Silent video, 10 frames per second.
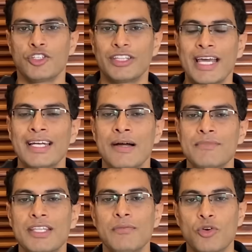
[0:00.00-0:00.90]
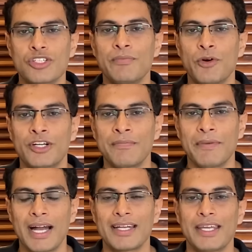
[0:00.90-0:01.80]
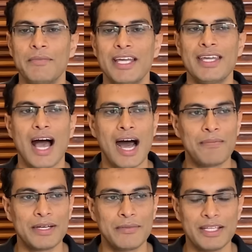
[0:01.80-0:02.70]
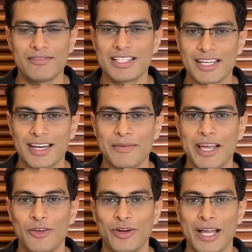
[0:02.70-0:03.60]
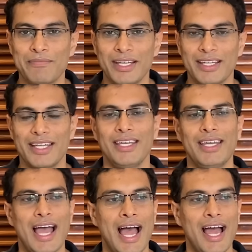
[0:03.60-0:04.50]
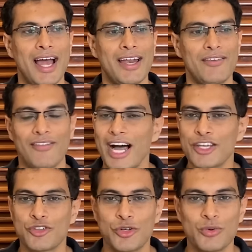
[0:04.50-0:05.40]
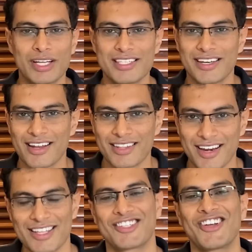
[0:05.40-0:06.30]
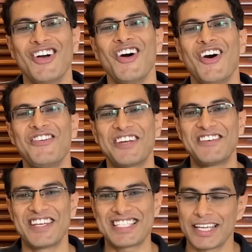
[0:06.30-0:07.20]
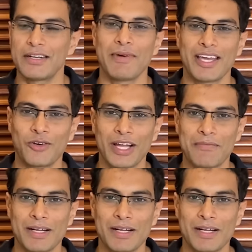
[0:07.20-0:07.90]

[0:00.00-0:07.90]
So then comes the most important part, ki bhai aapne bhi invest karna hai micro cap mein ki nahi, and why should you consider the risk of investing in micro cap